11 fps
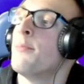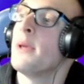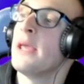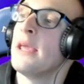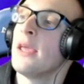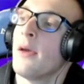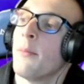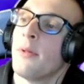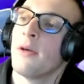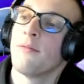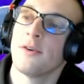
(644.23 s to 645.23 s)
B,
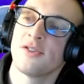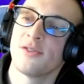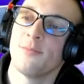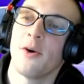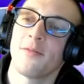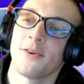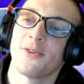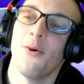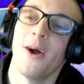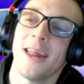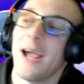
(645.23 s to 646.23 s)
play versus mode for
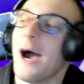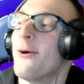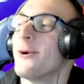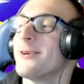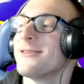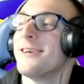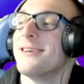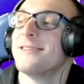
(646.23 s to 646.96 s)
20 hours.